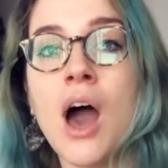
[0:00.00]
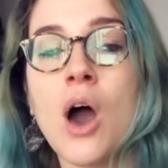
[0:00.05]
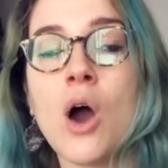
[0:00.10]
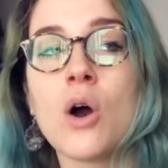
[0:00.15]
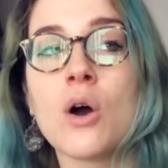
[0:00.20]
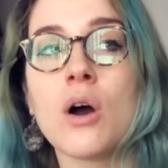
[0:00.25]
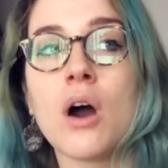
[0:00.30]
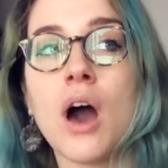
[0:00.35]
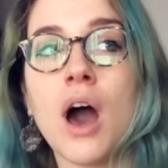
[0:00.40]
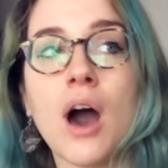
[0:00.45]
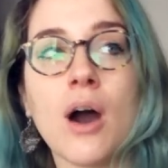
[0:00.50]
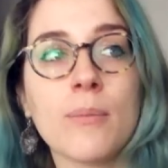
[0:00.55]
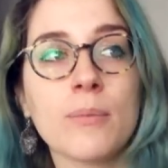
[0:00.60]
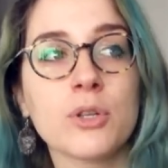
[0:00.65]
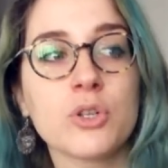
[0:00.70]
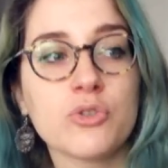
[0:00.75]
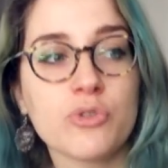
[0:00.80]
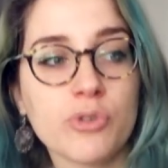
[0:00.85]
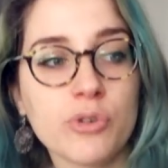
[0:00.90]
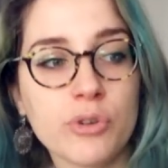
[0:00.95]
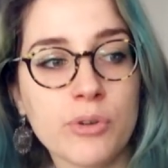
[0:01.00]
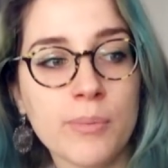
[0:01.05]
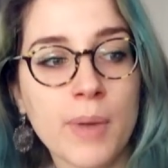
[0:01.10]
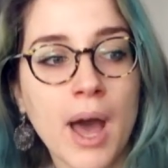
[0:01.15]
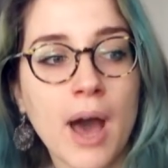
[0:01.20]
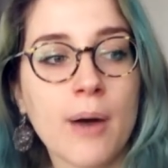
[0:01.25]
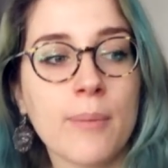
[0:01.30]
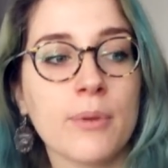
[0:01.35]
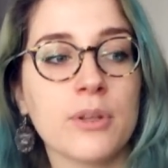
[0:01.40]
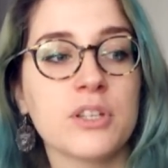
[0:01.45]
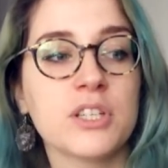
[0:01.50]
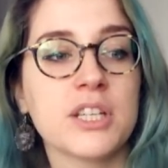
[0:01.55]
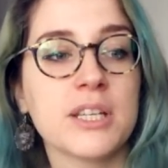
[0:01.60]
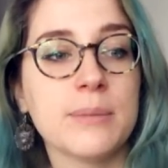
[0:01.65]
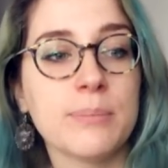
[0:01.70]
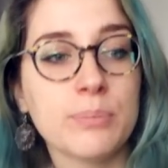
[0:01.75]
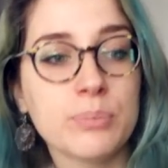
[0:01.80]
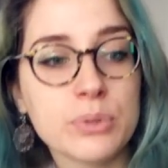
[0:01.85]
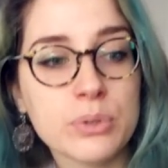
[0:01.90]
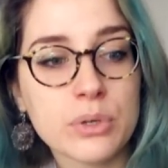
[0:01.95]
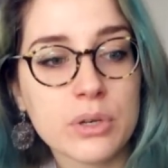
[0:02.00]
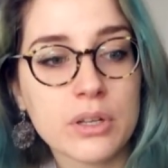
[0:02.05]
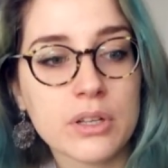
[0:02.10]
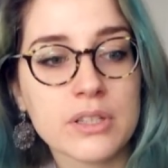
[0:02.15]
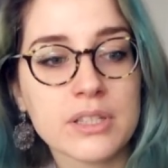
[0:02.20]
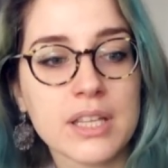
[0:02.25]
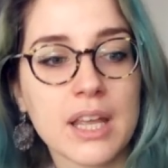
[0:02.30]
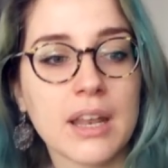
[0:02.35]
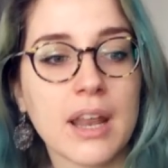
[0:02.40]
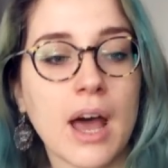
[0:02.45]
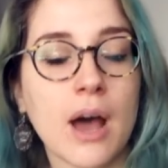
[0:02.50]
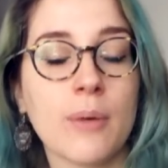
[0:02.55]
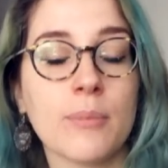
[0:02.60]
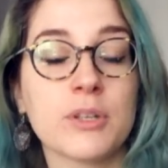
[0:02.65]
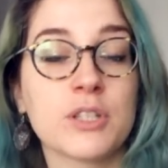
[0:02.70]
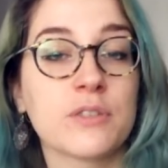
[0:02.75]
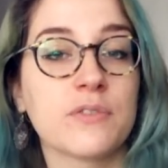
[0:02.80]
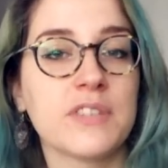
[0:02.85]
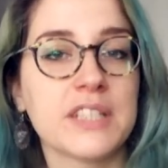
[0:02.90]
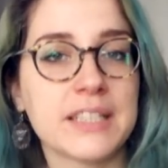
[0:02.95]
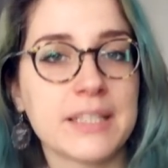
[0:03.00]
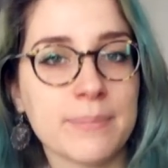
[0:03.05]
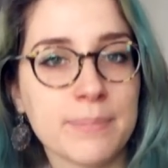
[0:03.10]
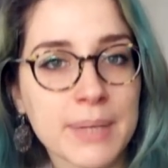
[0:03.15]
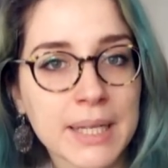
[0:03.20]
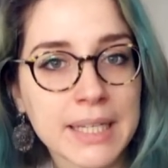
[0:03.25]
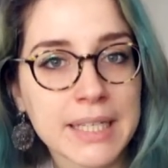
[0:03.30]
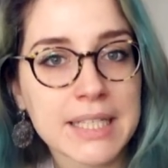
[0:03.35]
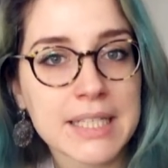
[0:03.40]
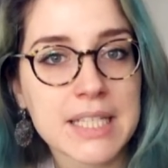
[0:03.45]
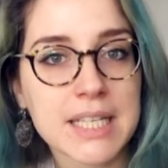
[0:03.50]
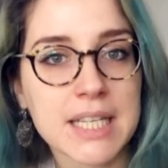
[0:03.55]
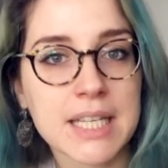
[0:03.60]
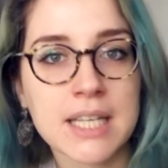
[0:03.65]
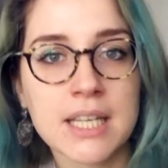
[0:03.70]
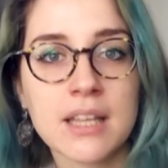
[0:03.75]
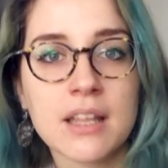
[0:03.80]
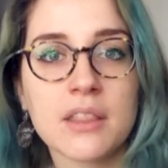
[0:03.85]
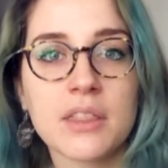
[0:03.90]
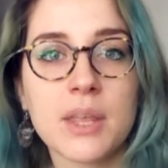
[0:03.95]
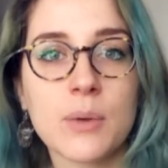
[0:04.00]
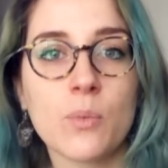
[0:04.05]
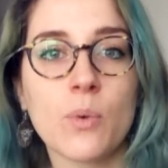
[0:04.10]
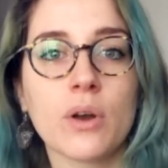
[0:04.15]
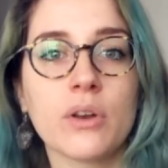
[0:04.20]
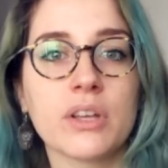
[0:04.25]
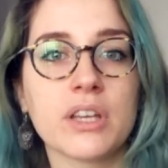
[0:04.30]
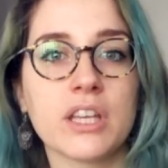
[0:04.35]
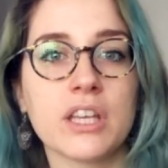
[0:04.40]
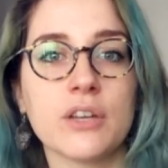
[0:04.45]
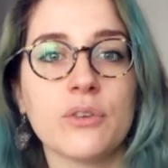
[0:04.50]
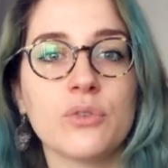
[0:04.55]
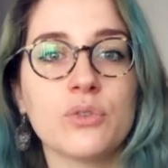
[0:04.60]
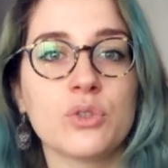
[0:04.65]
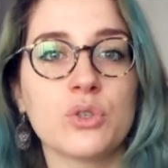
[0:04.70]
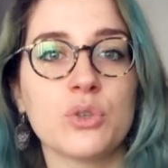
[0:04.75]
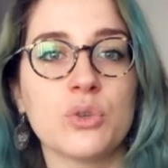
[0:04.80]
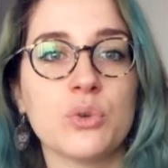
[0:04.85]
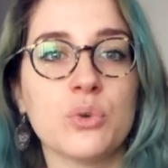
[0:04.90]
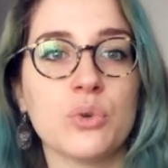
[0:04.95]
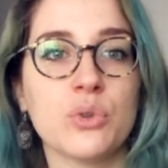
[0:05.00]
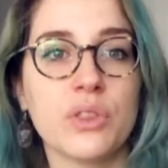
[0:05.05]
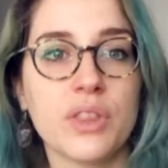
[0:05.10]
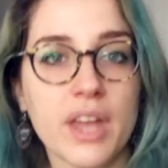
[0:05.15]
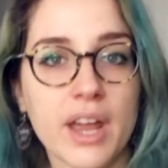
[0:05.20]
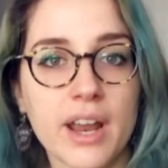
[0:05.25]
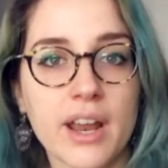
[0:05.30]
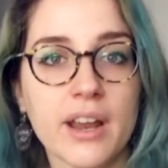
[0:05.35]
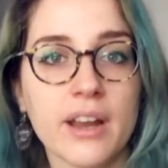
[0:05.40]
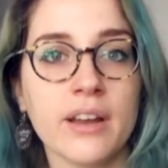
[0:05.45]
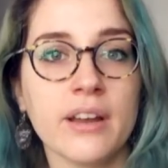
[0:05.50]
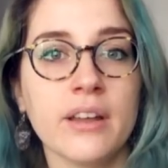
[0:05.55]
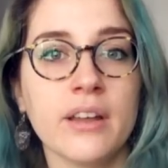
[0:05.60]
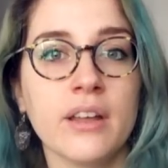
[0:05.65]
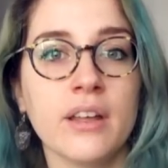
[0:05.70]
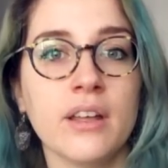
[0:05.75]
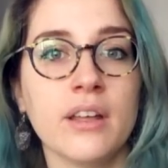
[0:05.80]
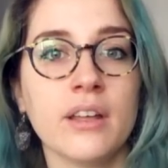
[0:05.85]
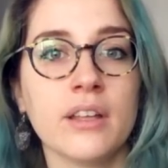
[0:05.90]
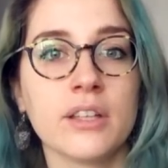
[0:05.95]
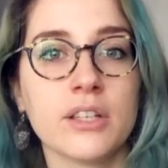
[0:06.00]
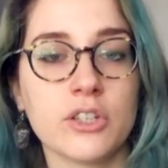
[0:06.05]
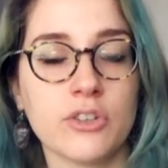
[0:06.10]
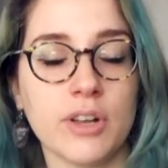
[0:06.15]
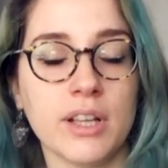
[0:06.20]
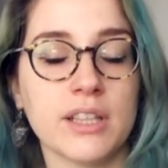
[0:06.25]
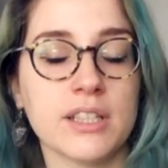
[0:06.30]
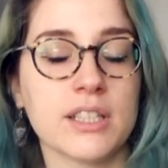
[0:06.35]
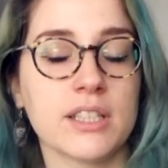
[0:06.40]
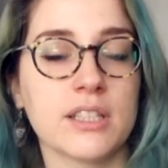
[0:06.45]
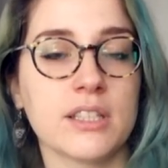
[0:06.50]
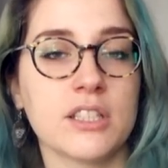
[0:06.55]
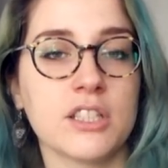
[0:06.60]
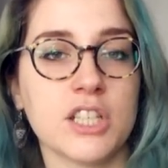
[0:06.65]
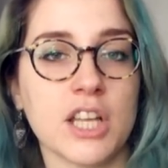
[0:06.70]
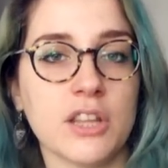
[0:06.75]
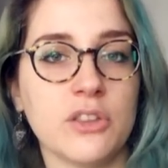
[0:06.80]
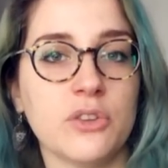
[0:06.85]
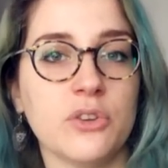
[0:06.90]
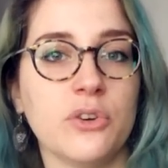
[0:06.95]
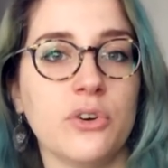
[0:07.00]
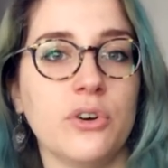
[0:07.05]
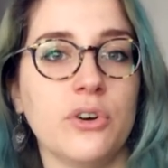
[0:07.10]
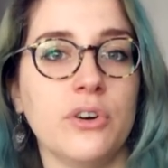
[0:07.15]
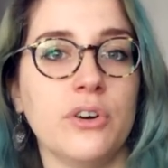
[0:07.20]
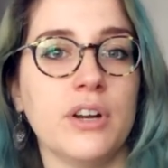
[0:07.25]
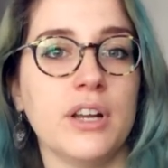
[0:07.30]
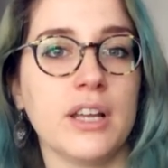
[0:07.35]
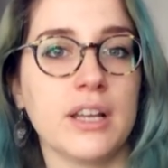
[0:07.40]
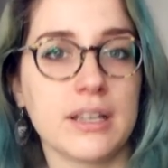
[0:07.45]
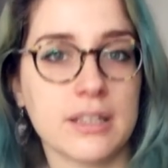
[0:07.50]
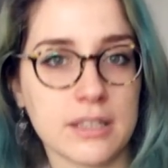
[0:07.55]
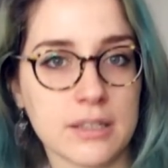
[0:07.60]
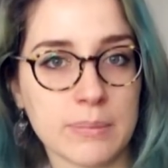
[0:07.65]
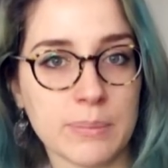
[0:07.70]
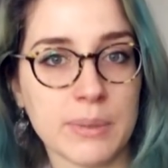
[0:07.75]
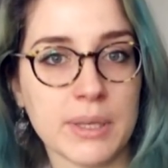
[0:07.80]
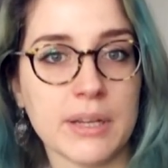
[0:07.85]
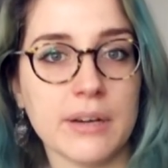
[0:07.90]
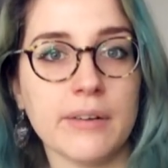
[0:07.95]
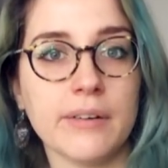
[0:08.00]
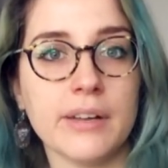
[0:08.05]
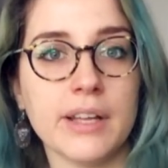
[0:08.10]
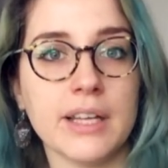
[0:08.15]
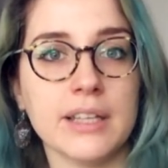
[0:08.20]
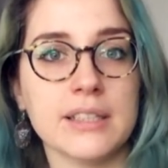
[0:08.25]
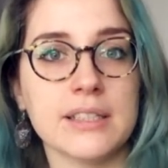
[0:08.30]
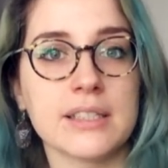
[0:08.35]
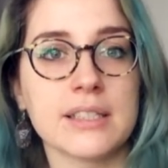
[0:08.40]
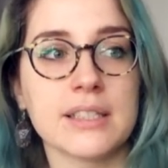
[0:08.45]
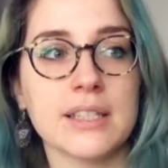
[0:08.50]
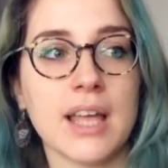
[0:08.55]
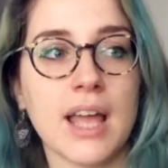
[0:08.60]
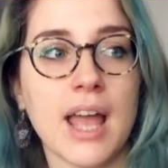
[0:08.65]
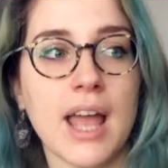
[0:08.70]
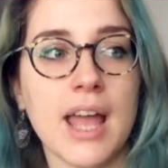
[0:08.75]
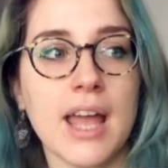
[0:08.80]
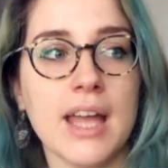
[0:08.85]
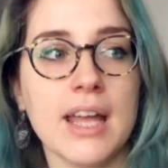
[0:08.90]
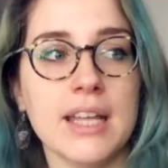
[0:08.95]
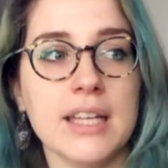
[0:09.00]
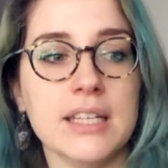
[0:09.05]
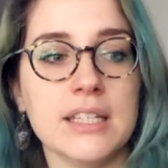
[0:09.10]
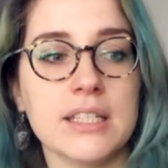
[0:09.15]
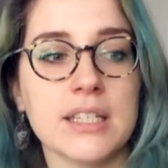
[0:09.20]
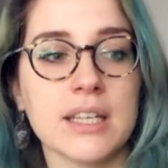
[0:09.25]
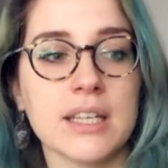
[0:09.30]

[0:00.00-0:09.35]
how much room, how much importance, and how much visibility they want to give to their transgender experience and